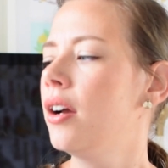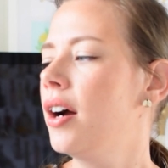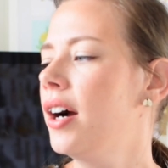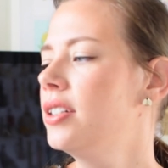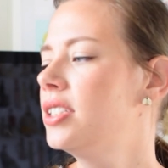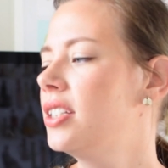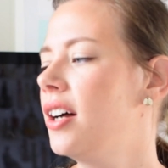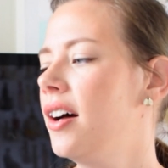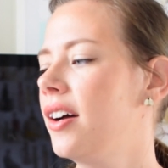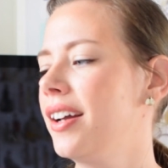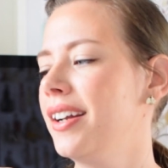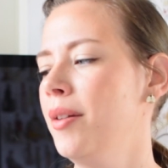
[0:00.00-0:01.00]

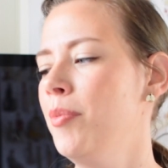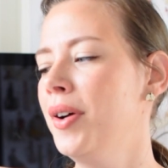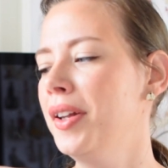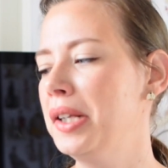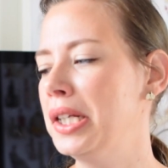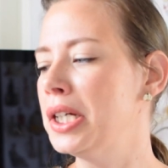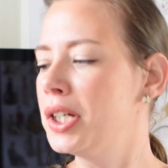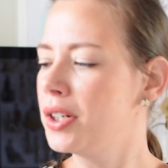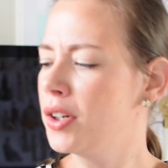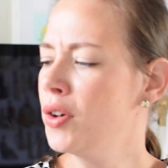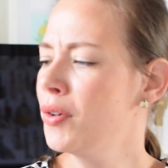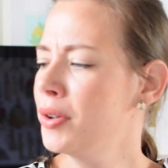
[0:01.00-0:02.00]
cardstock and I put little
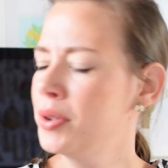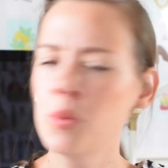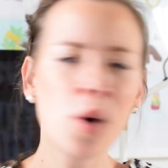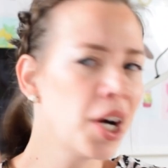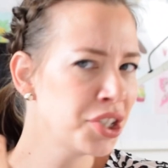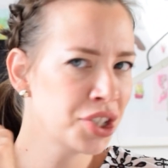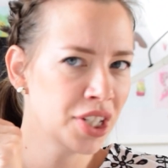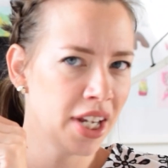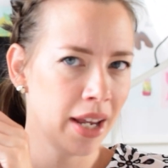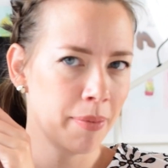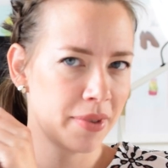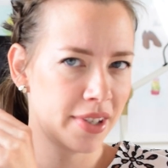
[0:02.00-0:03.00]
gold washi
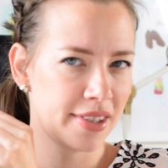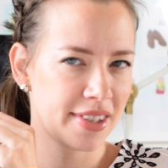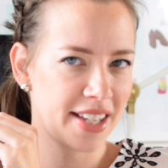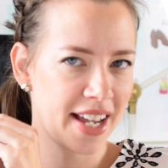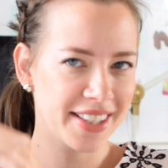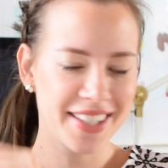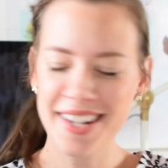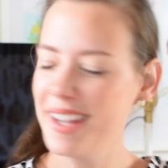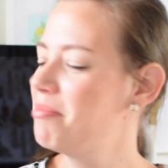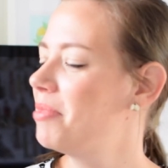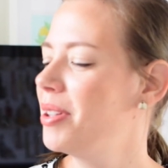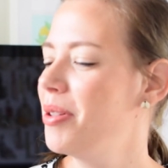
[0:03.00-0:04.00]
tape to snazz it
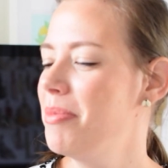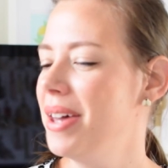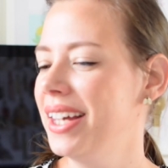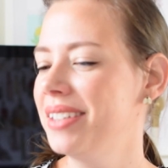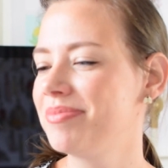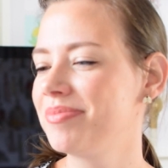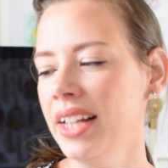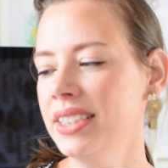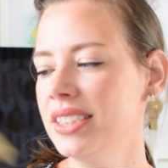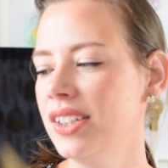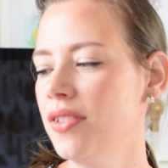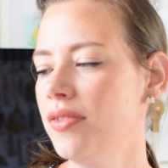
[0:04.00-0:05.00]
up a little bit. And
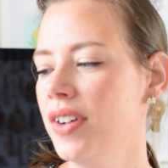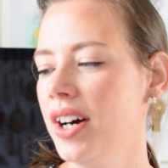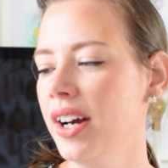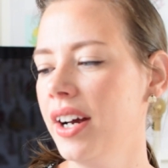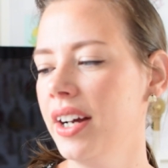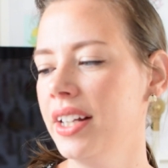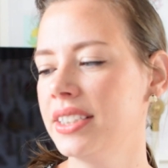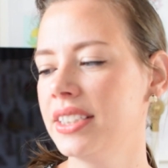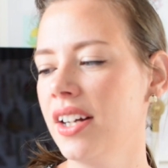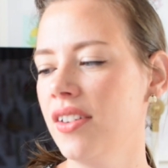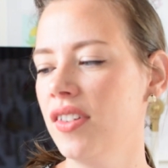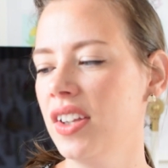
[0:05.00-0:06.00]
so far it's
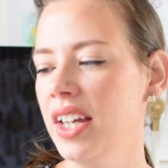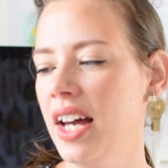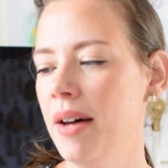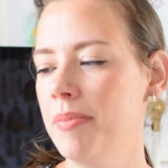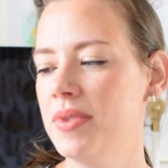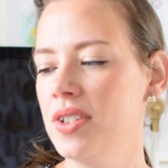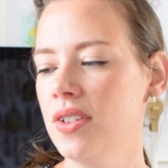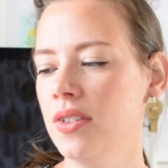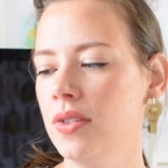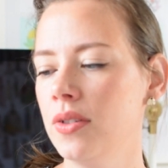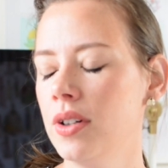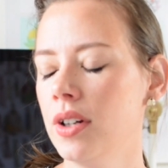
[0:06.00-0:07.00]
not really up
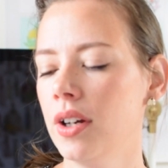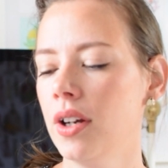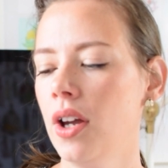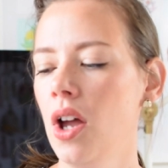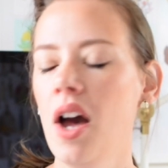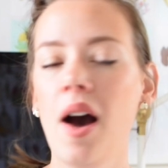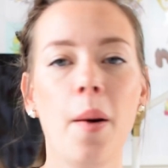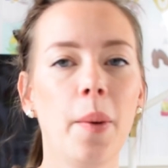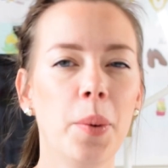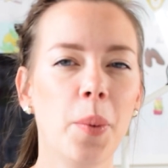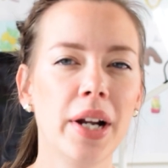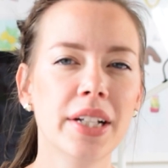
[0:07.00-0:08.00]
to how I
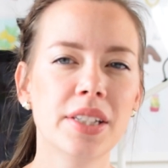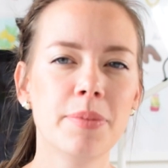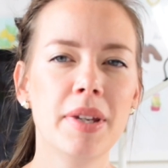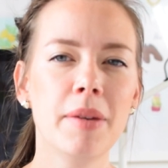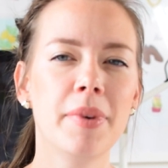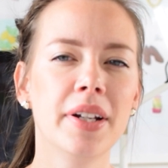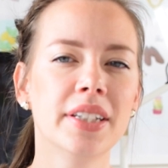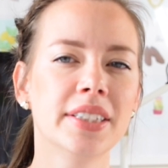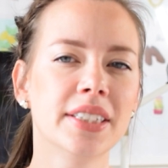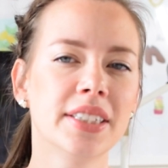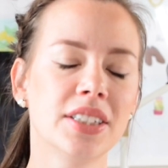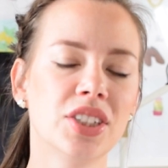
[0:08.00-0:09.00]
want it to be, but this
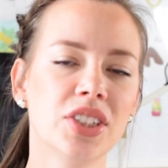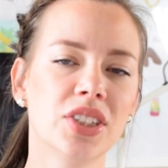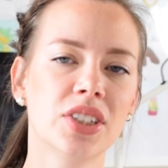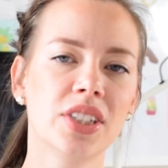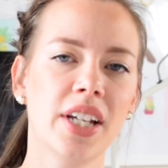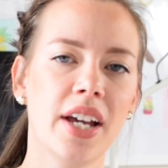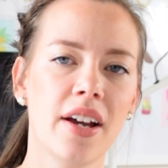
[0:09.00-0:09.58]
is just